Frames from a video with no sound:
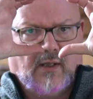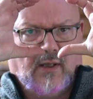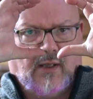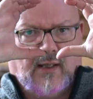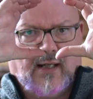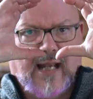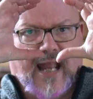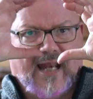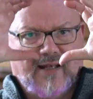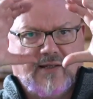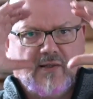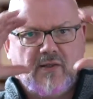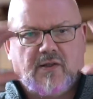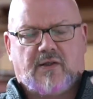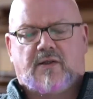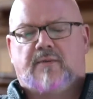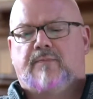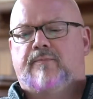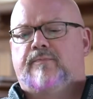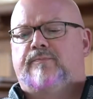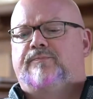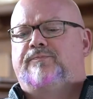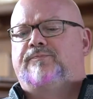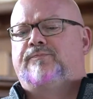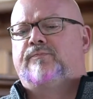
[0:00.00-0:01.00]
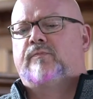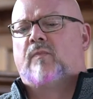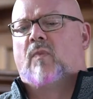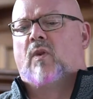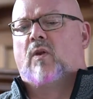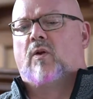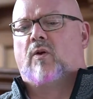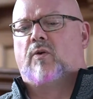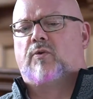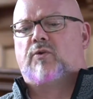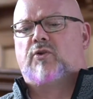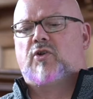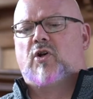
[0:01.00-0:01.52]
lens
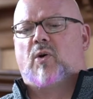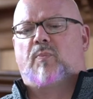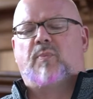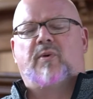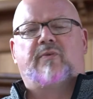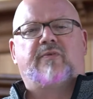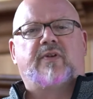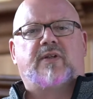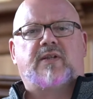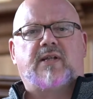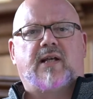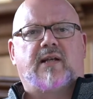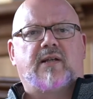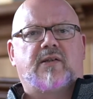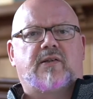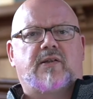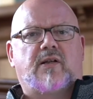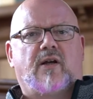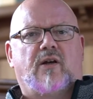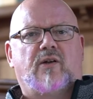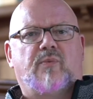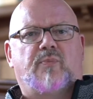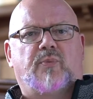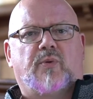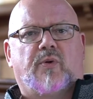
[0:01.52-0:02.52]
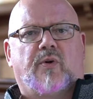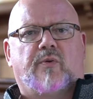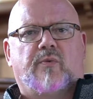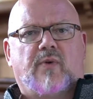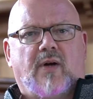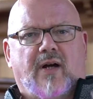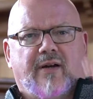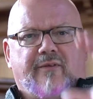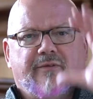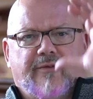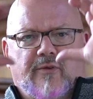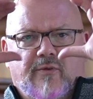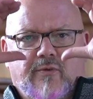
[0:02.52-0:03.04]
on top of a telescope or a
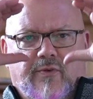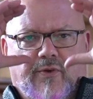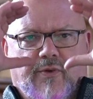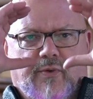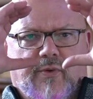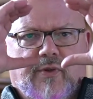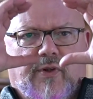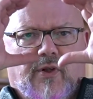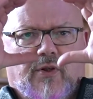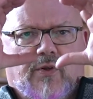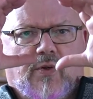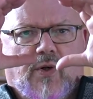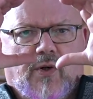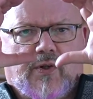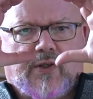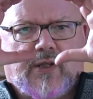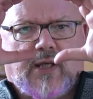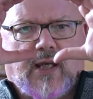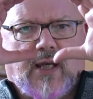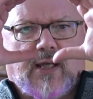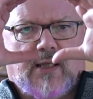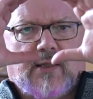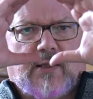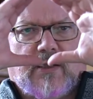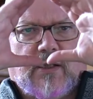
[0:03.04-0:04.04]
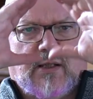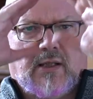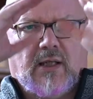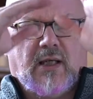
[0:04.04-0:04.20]
rifle, through the crosshairs.